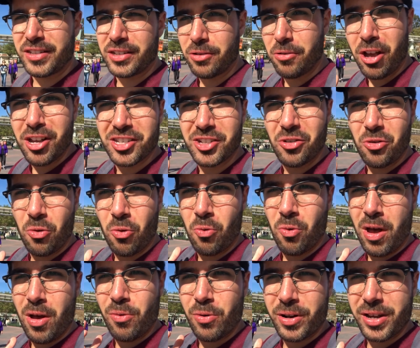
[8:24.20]
So also,
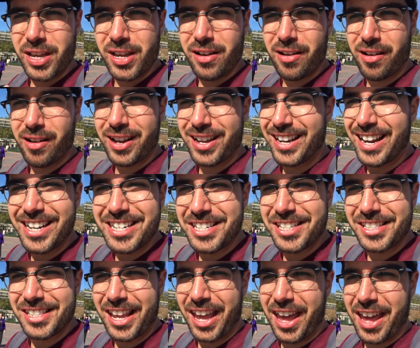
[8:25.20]
while we're here, can I
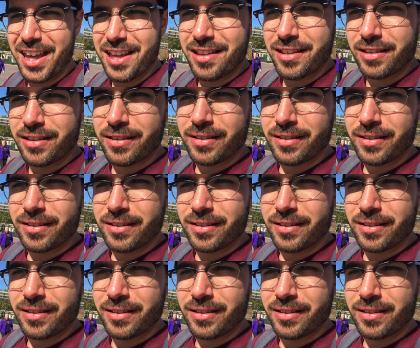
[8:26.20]
just say